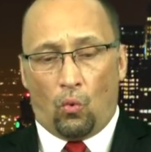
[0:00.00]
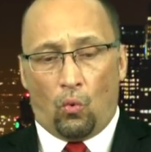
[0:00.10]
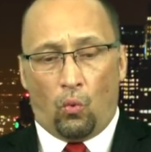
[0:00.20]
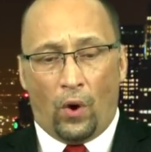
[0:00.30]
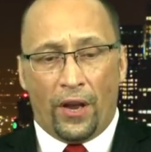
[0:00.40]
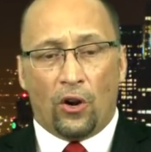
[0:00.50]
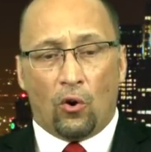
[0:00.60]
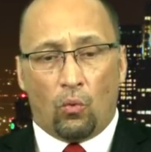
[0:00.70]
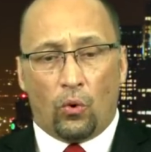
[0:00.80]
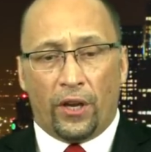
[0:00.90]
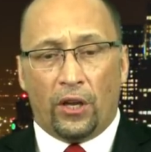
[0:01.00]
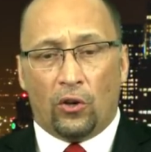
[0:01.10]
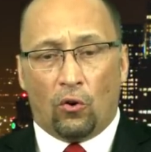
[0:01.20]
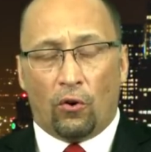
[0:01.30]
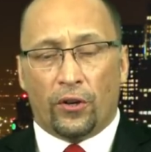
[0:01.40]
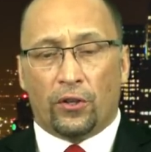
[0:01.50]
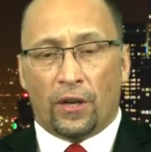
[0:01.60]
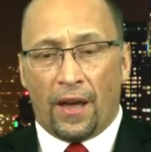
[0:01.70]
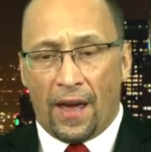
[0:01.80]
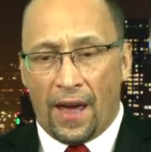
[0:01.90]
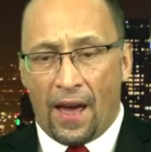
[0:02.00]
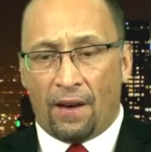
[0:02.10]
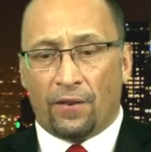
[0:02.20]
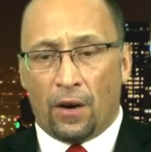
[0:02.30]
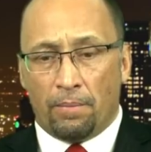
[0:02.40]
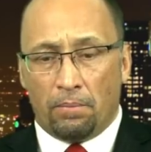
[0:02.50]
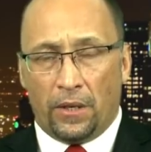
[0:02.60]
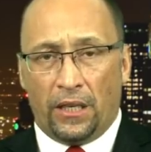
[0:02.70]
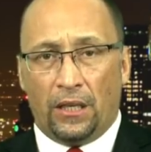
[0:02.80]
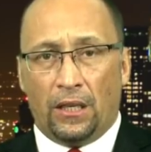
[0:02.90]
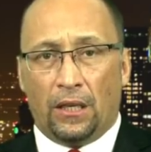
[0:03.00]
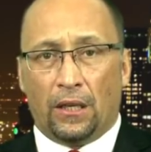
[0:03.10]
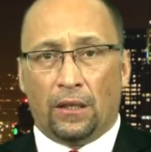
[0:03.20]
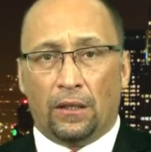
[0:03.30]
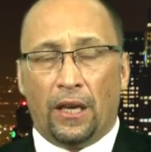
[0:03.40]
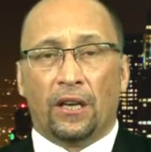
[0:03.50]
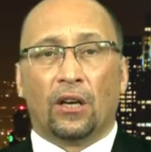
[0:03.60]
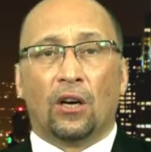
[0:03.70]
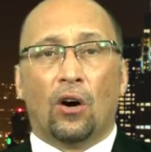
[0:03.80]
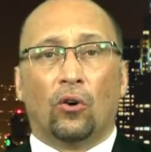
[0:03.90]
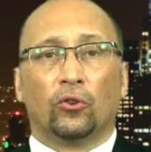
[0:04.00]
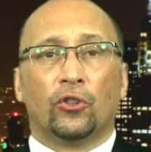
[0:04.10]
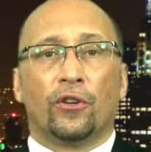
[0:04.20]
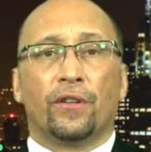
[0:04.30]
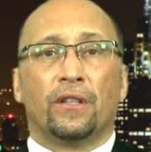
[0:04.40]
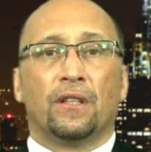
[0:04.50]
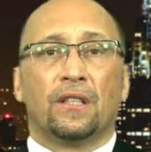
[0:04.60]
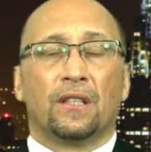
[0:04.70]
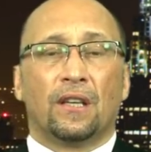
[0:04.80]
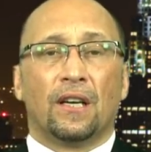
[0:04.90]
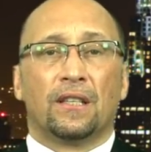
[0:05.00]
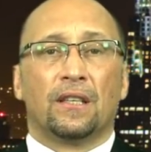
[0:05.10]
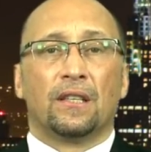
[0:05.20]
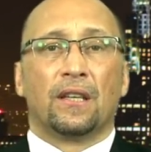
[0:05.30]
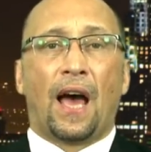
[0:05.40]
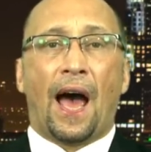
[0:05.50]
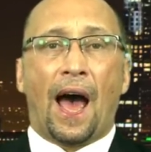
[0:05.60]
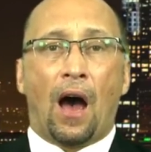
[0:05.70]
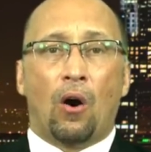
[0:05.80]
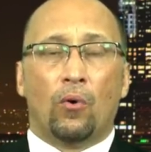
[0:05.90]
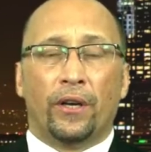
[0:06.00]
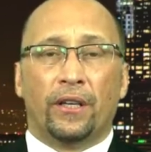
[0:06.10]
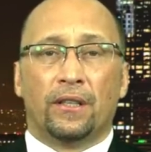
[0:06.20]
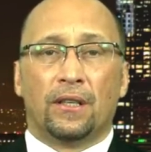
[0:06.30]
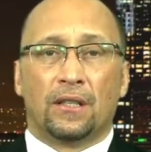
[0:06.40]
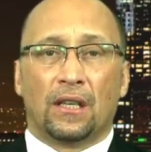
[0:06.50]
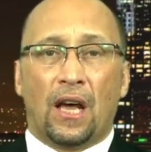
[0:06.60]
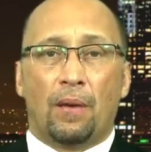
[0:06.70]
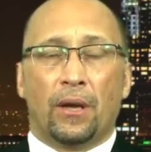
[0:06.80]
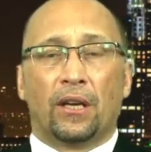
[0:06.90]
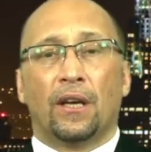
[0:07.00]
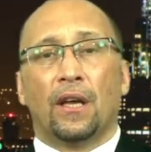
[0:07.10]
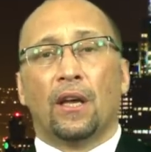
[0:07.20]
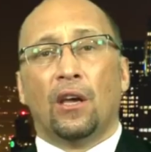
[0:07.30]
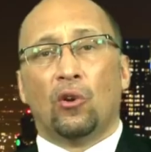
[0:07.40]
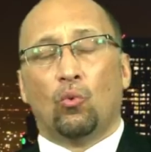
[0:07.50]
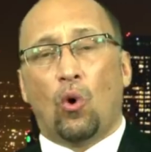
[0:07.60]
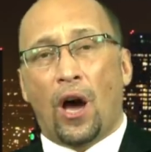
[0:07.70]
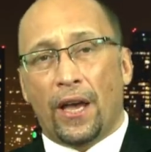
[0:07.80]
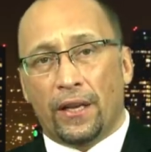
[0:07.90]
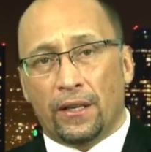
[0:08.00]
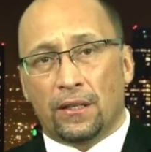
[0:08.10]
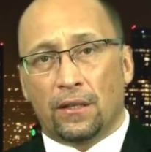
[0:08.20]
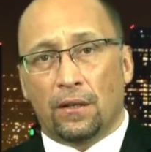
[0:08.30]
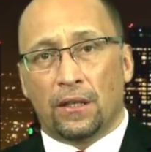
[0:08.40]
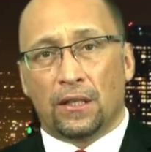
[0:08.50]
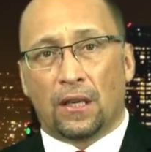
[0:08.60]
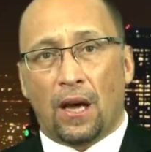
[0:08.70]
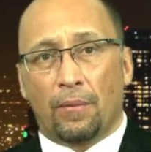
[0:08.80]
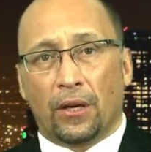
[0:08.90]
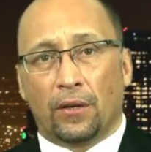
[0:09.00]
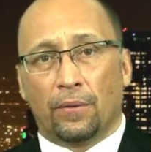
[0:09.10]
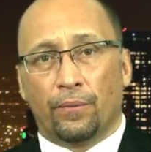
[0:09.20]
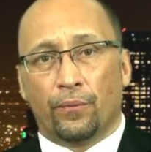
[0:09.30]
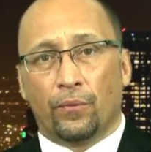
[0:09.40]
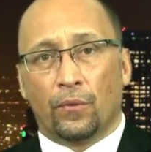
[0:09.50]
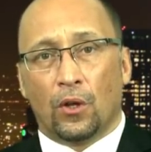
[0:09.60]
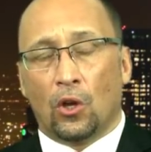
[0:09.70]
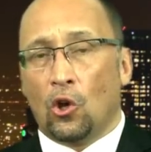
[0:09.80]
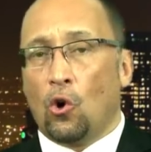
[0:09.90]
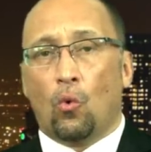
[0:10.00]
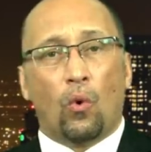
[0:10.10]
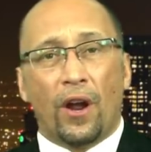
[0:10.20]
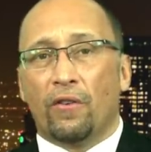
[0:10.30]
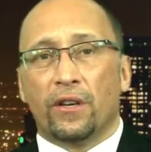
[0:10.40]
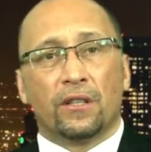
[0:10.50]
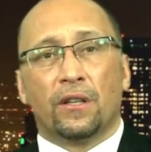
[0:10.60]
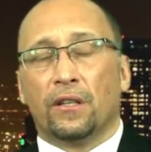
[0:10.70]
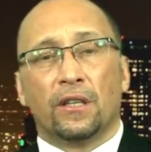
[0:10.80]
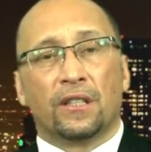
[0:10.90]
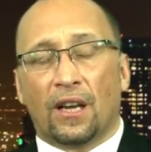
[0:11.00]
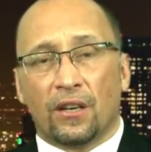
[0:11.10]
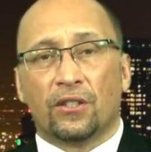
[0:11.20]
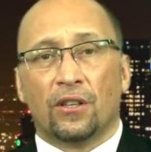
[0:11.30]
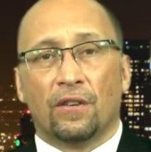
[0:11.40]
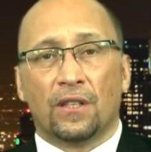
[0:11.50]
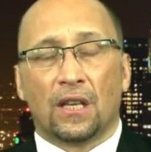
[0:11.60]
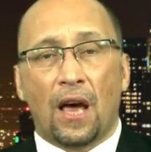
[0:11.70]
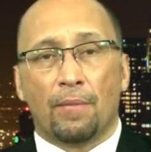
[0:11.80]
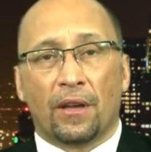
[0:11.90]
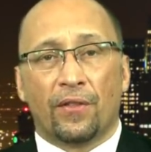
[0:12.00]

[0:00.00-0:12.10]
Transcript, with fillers: When are we going to have a media and a culture that discusses how it is Islamic and why it is Islamic? Where is the discussion of Islamic